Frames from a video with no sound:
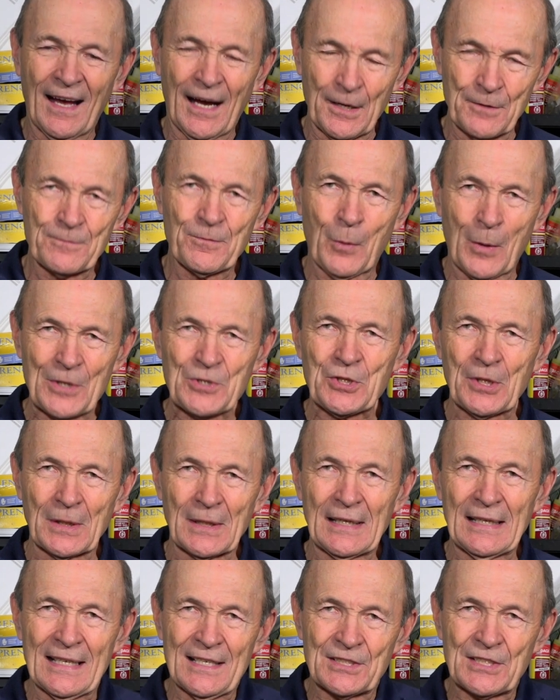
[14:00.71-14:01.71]

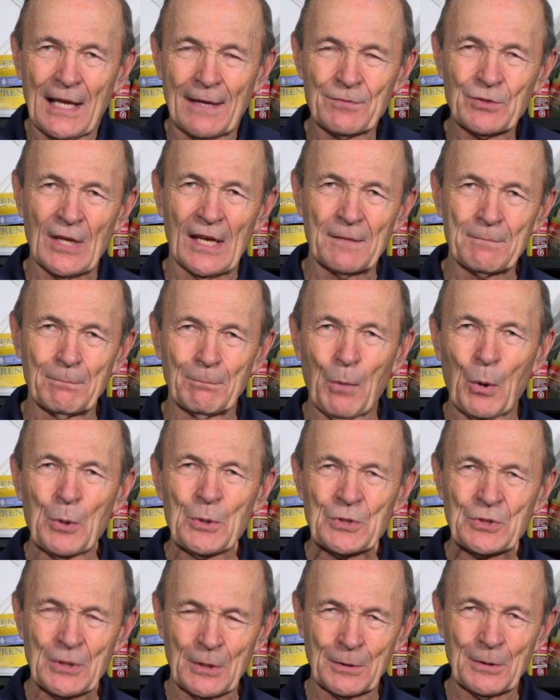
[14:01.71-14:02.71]
Unfortunately, as I've said,
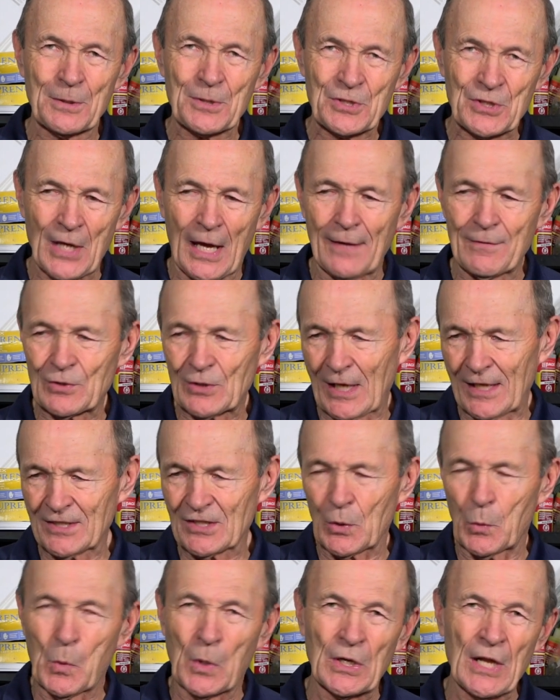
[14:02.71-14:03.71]
most of those dive
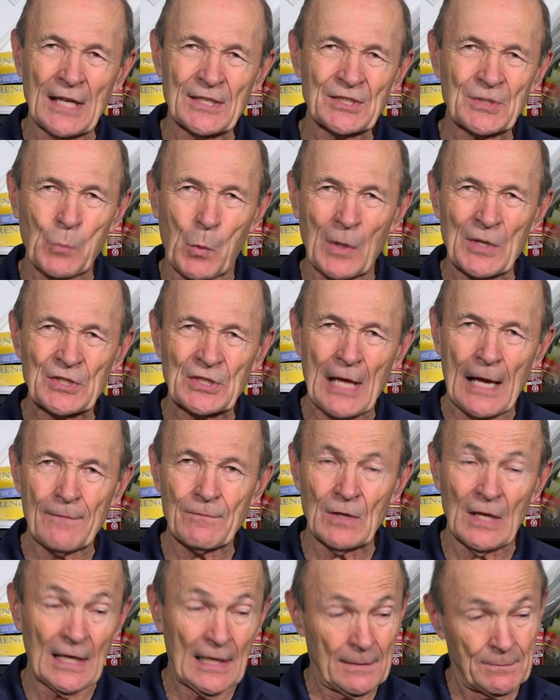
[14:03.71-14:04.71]
sites, the ones
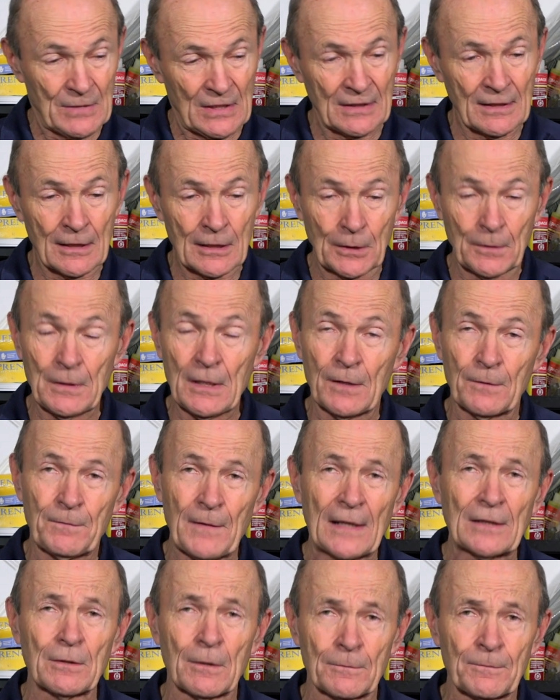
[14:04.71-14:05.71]
I've named, including
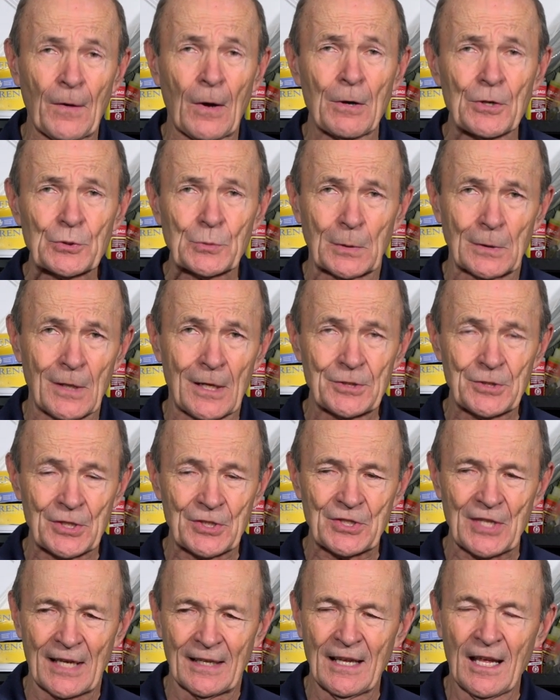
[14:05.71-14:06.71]
Fenelon Falls to a large
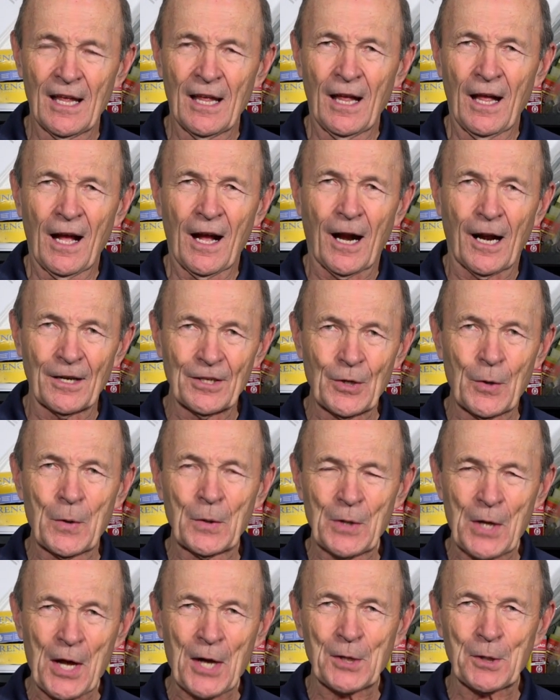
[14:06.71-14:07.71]
extent, are no
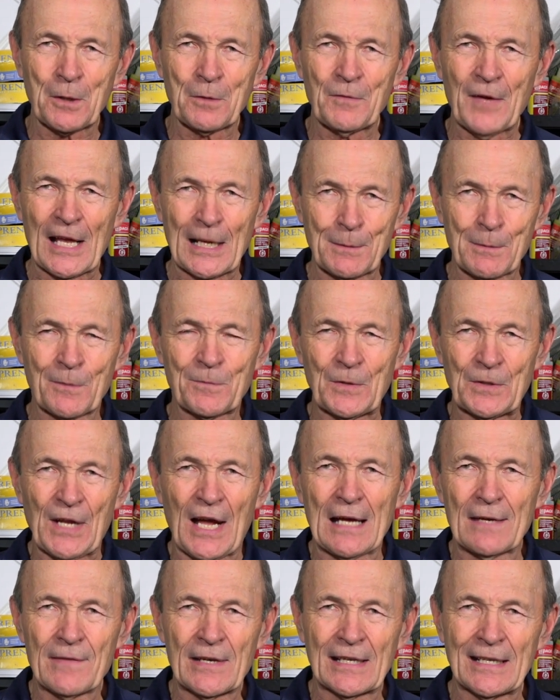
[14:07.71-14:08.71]
longer available for
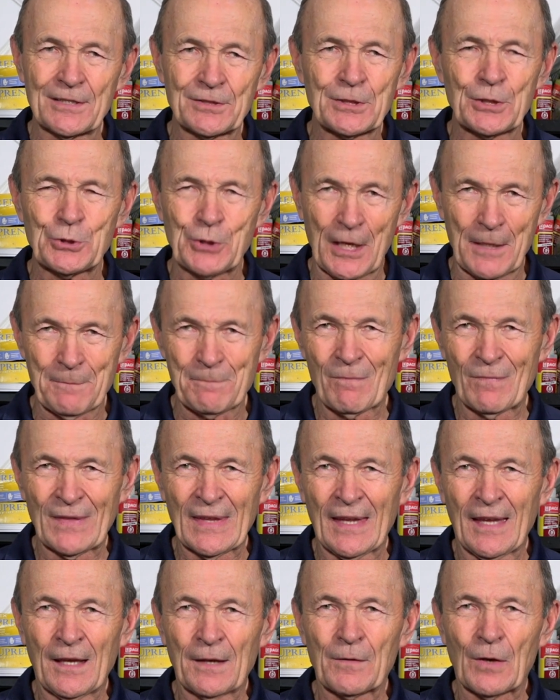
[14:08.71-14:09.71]
diving, and that's a shame.
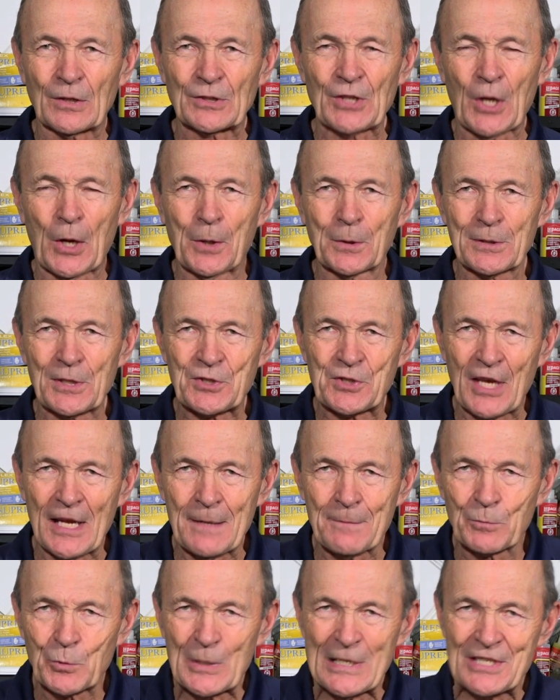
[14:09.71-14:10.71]
It's all the
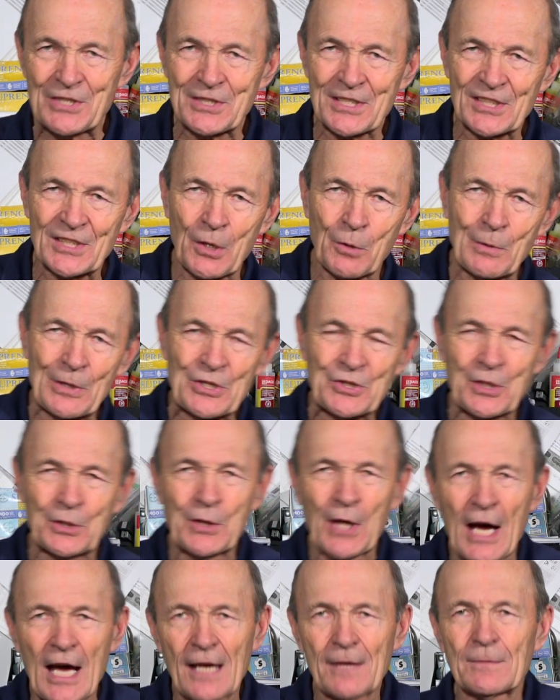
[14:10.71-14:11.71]
same reasons that we used to
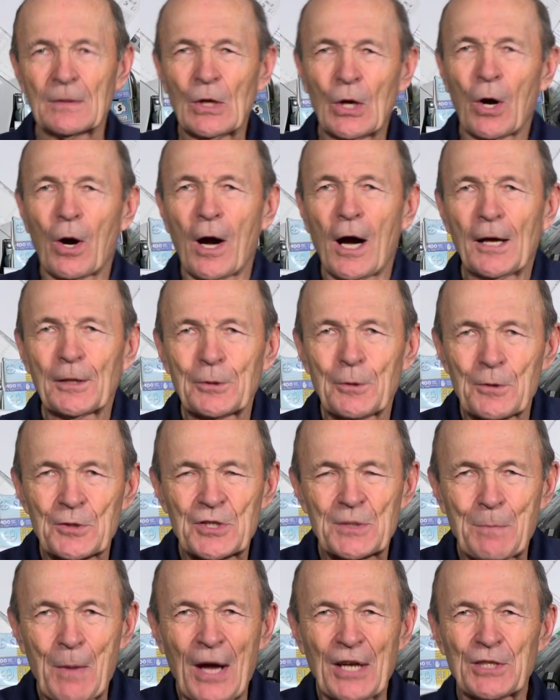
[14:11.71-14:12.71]
dive on
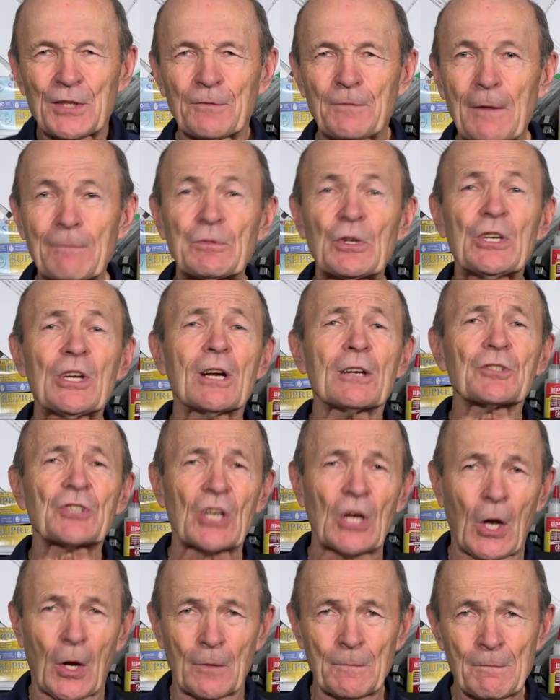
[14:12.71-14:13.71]
those spots 50 years
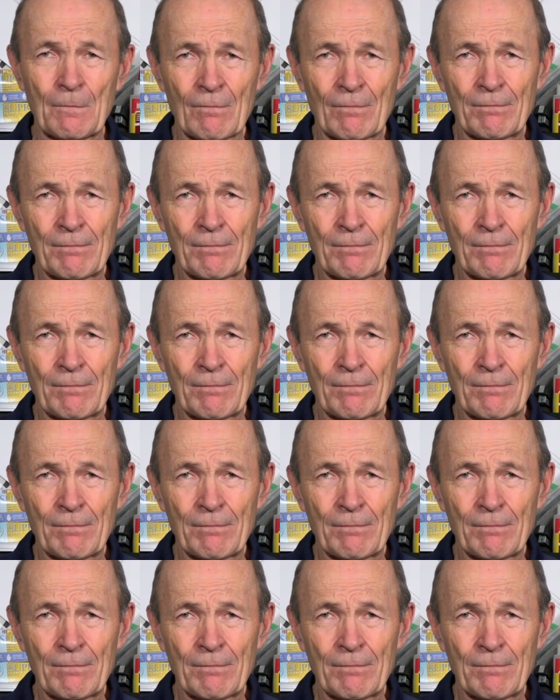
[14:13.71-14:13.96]
ago